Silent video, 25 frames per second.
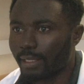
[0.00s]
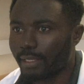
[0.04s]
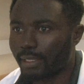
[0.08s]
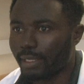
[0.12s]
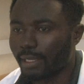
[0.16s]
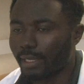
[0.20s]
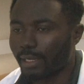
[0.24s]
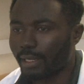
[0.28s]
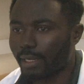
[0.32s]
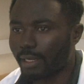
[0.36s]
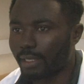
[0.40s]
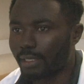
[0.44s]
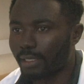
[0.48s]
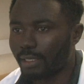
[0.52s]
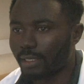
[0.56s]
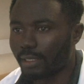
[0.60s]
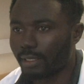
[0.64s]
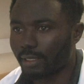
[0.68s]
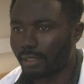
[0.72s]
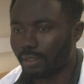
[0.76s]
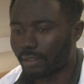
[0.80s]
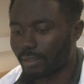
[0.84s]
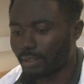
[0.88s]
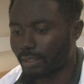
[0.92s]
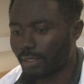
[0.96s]
Yeah, and
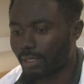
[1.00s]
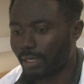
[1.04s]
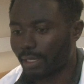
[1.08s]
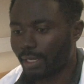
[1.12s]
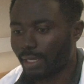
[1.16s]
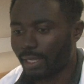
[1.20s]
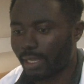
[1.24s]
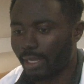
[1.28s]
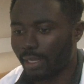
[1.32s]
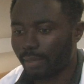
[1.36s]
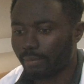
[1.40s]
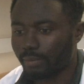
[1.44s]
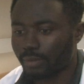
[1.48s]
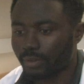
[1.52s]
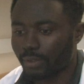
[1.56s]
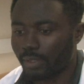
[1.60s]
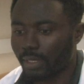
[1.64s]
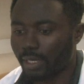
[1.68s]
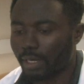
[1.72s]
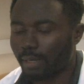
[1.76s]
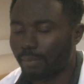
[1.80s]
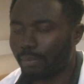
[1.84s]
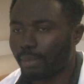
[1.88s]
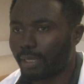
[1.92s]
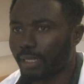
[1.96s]
I came to
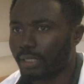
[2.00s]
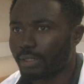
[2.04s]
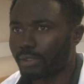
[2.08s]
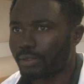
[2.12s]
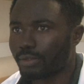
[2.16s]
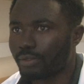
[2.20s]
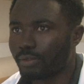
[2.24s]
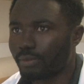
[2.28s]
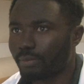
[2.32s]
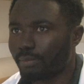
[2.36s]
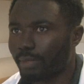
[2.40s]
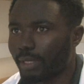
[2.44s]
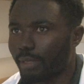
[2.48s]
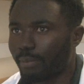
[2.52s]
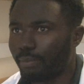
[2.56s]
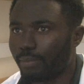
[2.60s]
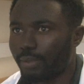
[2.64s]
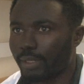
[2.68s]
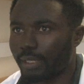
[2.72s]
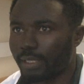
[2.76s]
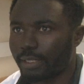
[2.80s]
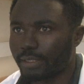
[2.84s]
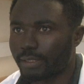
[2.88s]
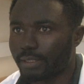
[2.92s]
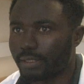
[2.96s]
Harvard to do my
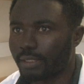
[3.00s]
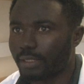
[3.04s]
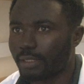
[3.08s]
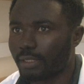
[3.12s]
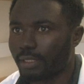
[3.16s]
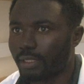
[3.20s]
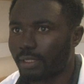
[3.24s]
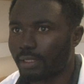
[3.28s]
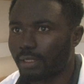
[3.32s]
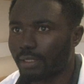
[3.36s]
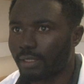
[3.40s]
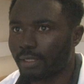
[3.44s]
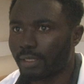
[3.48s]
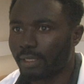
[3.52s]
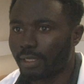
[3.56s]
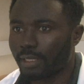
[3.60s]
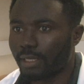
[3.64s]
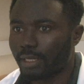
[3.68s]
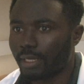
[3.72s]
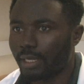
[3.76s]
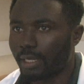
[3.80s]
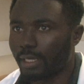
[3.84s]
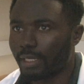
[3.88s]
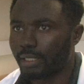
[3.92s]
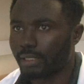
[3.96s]
PhD,
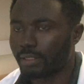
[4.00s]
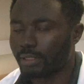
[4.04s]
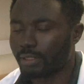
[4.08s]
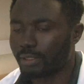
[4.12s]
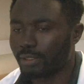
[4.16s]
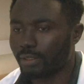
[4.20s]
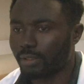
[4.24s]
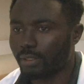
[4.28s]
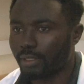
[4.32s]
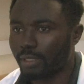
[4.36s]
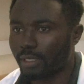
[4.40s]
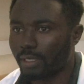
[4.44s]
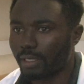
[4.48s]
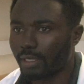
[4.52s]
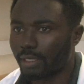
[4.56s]
and it's on